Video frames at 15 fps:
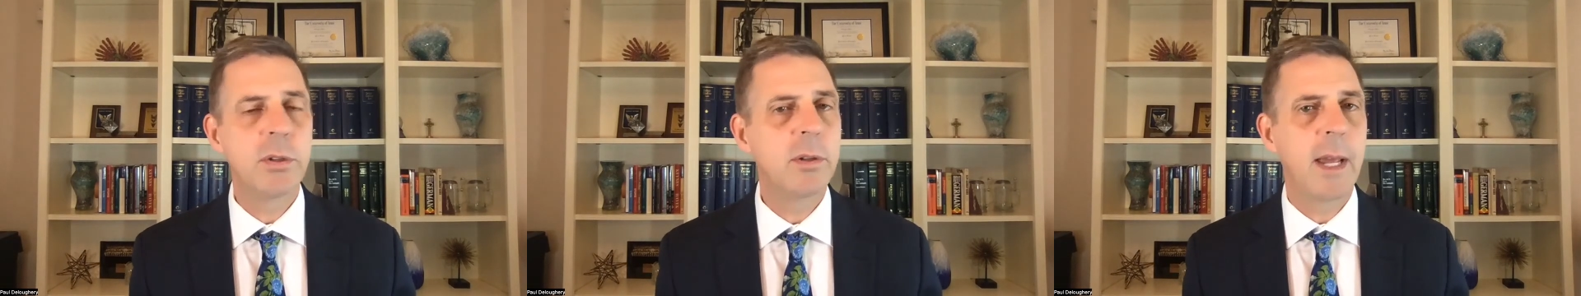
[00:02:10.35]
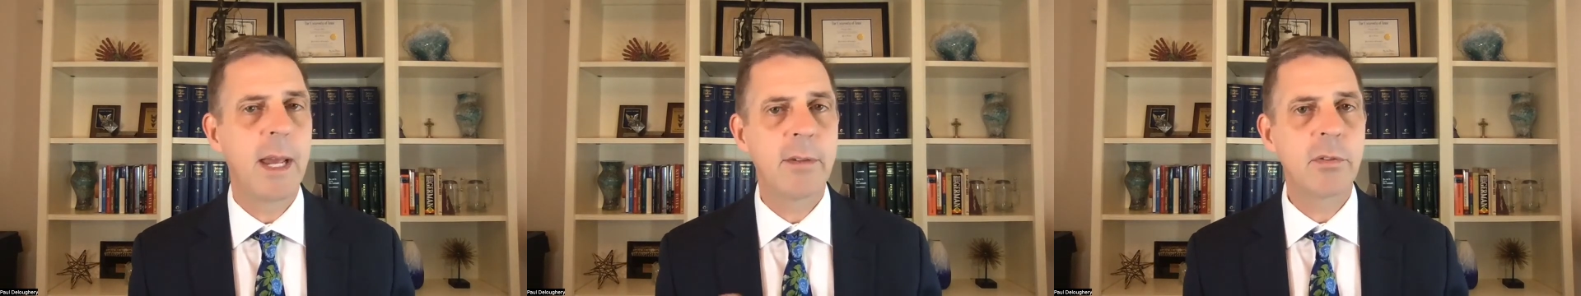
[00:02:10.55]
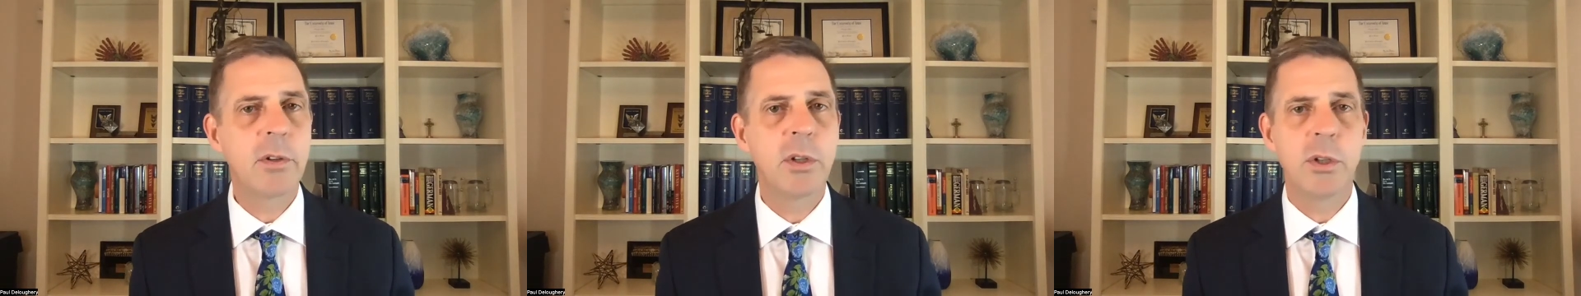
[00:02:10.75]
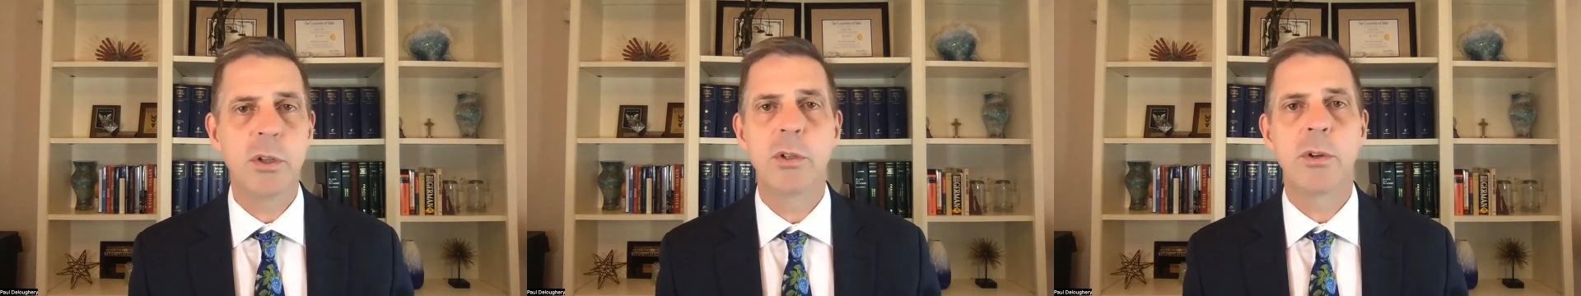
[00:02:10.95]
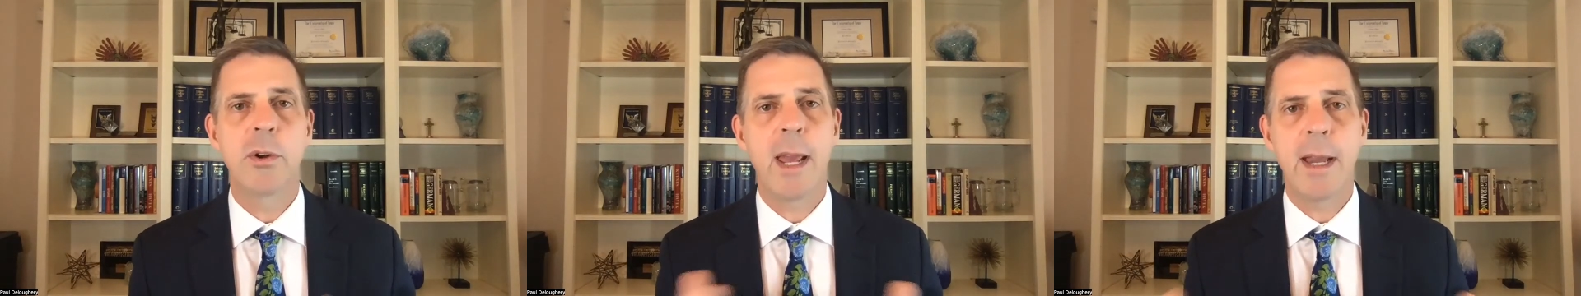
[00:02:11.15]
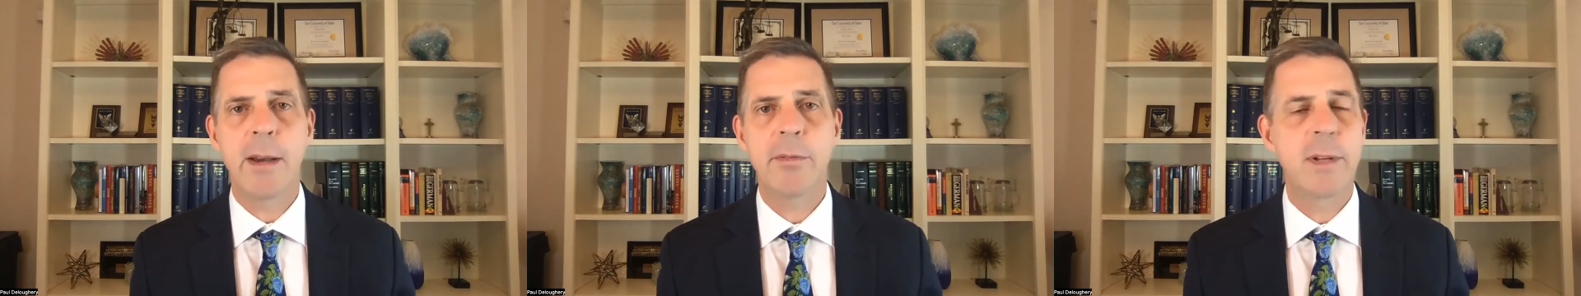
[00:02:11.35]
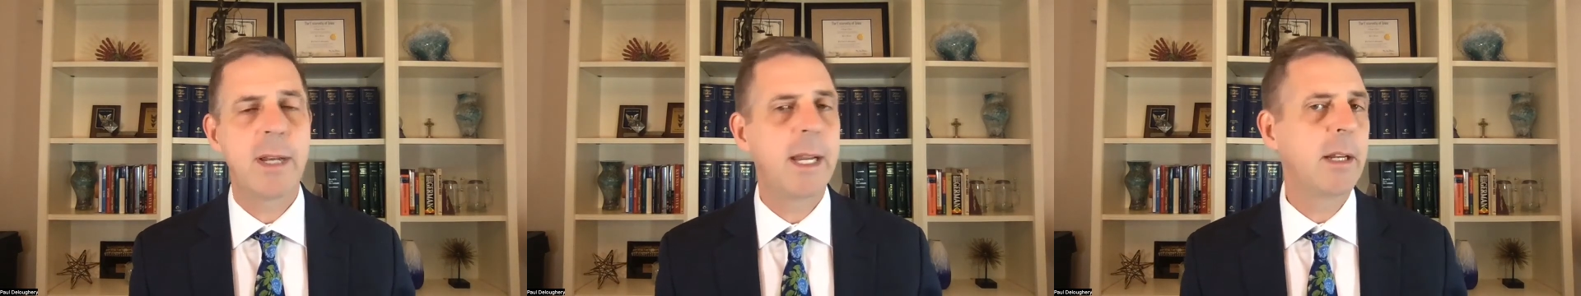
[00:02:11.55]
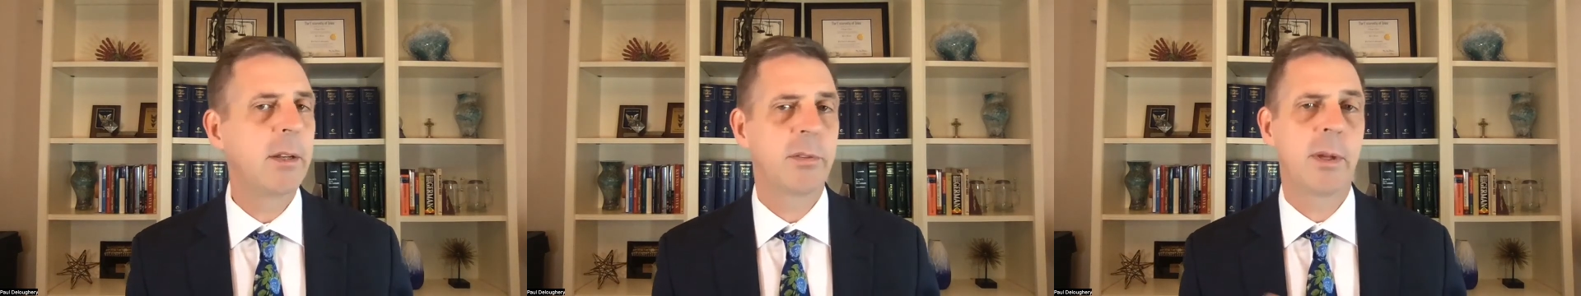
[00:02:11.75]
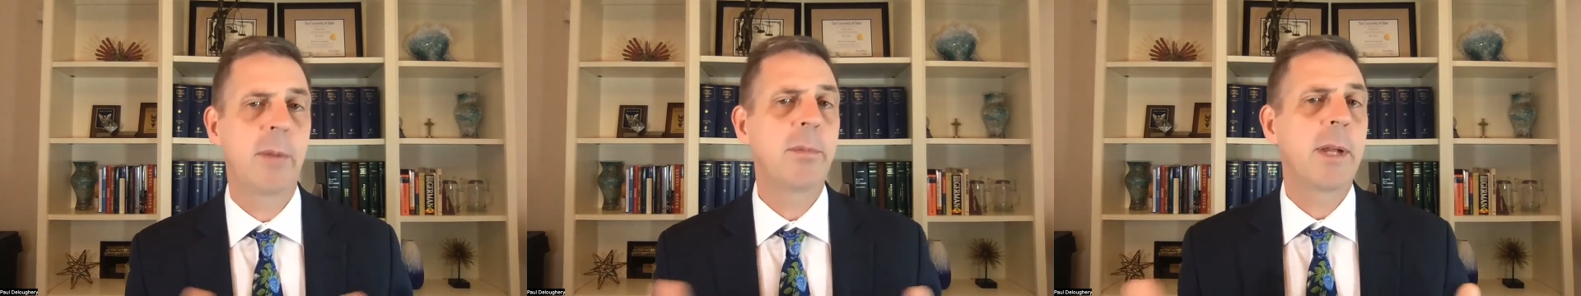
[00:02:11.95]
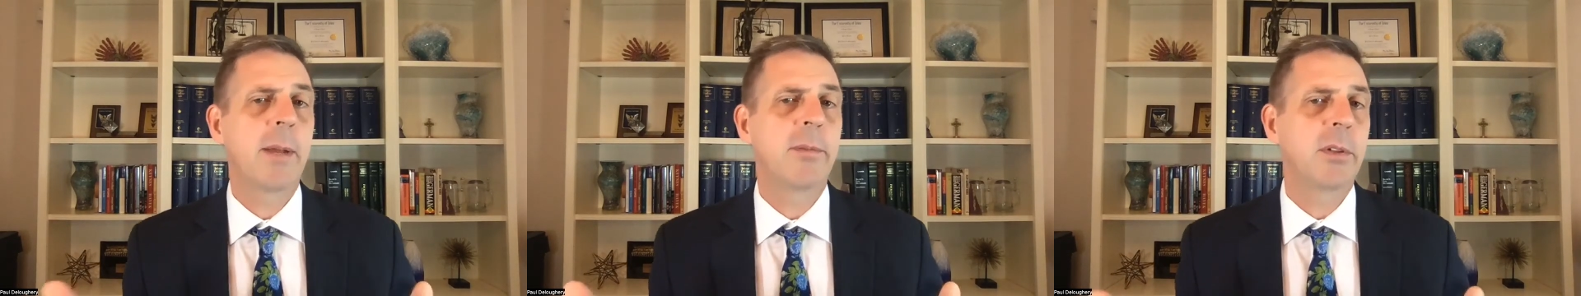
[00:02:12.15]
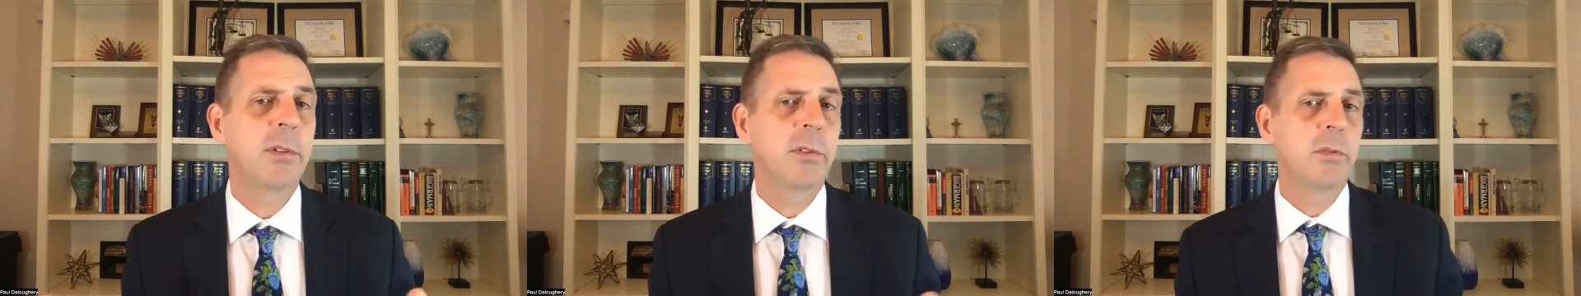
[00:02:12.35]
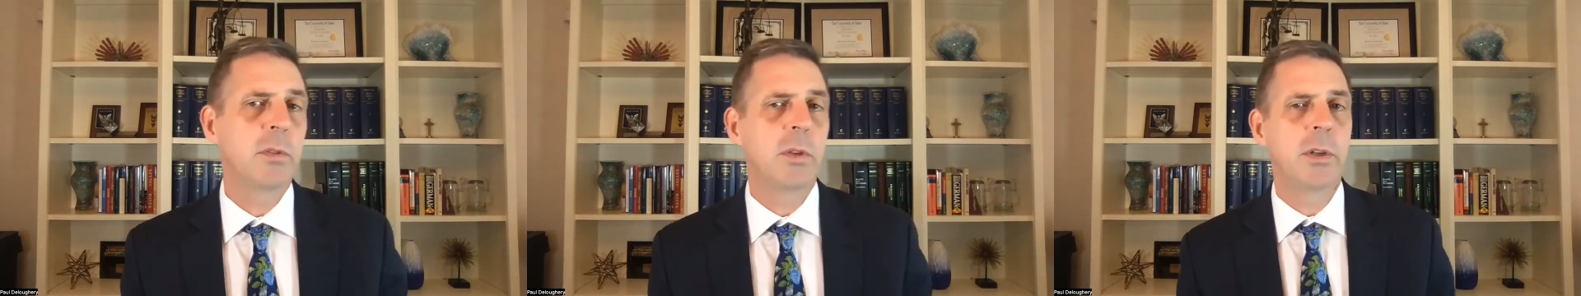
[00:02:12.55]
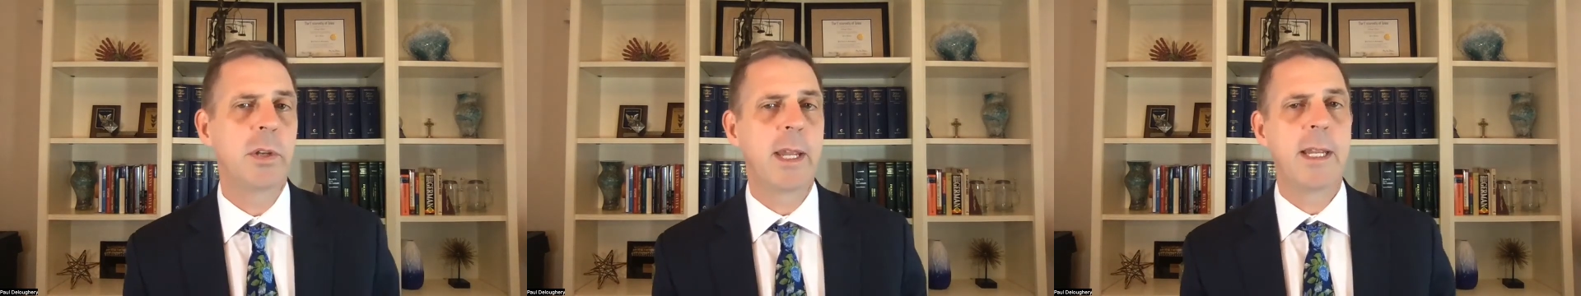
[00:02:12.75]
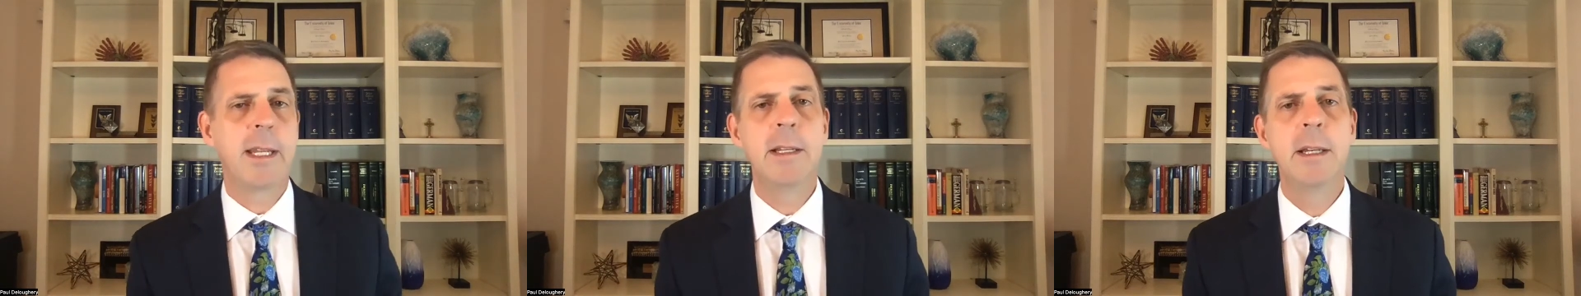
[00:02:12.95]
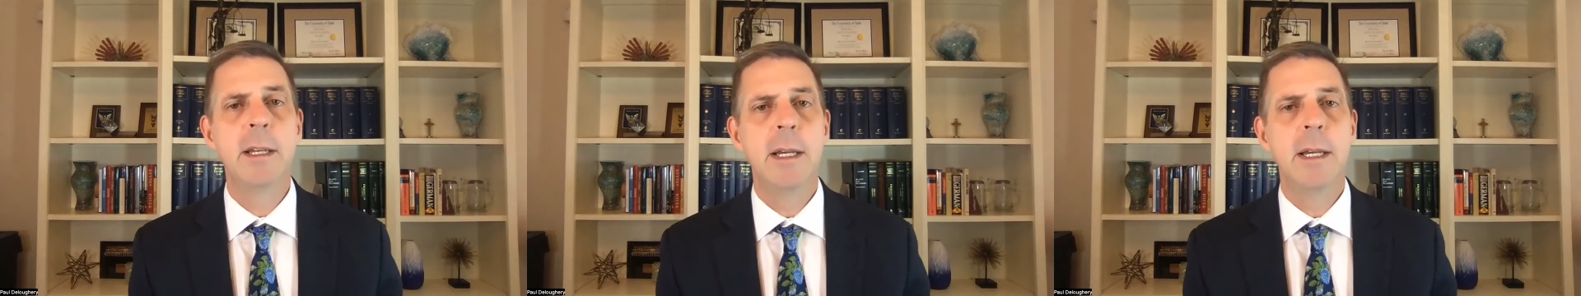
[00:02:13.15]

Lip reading: afternoon or half day, sometimes it's a full day,